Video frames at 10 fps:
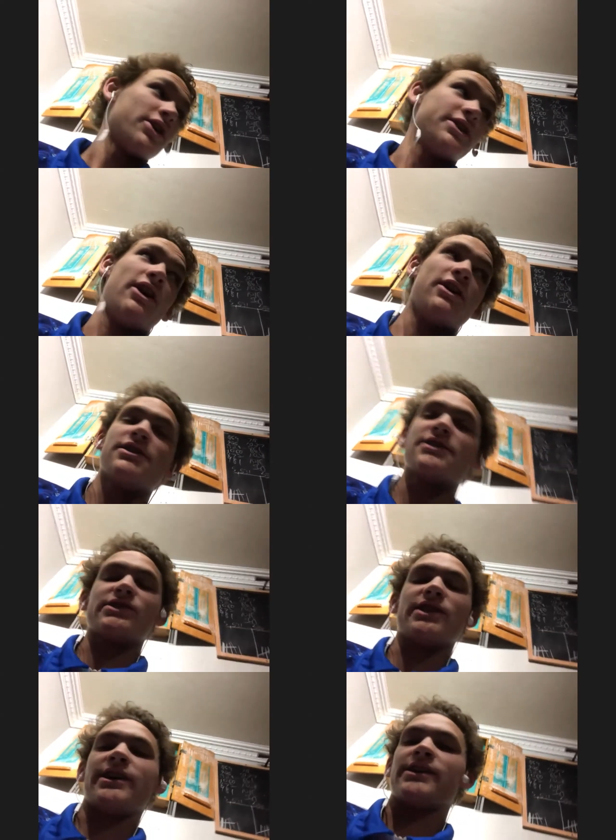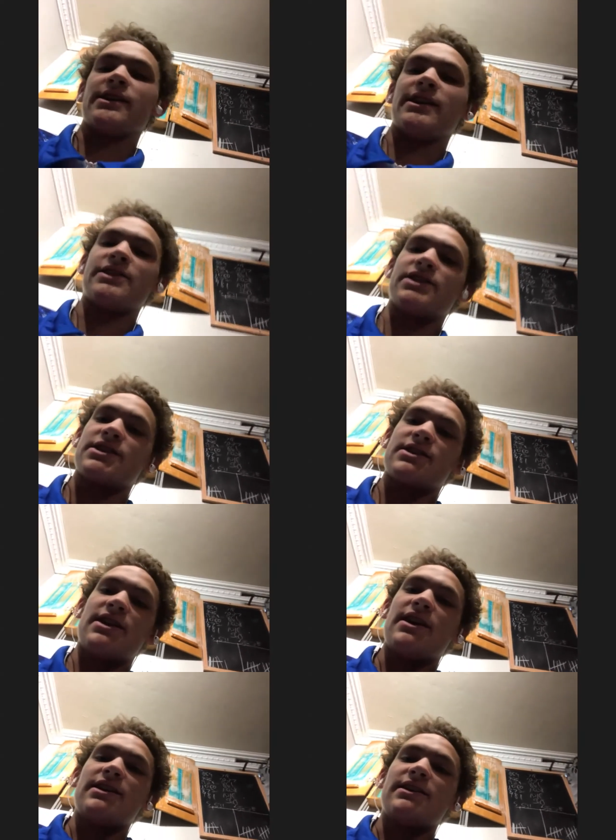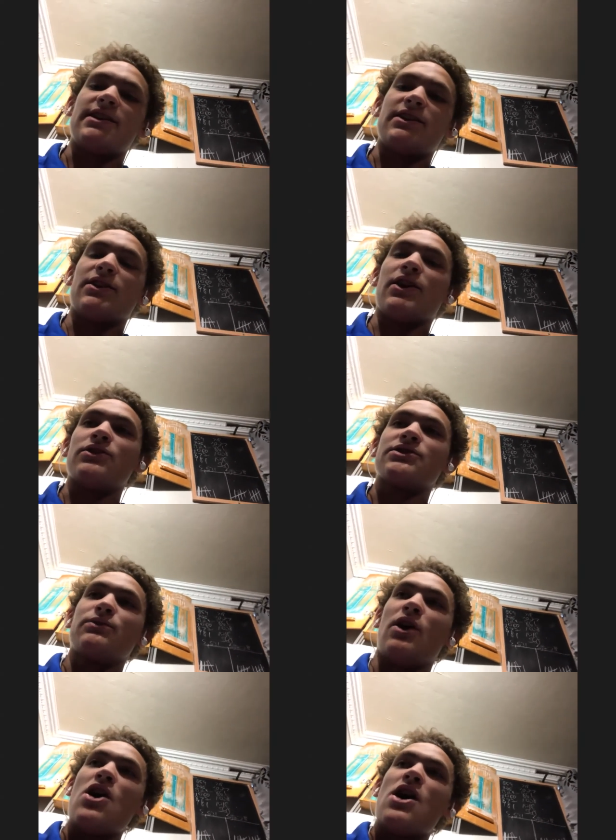a dart, so like it just didn't go so well.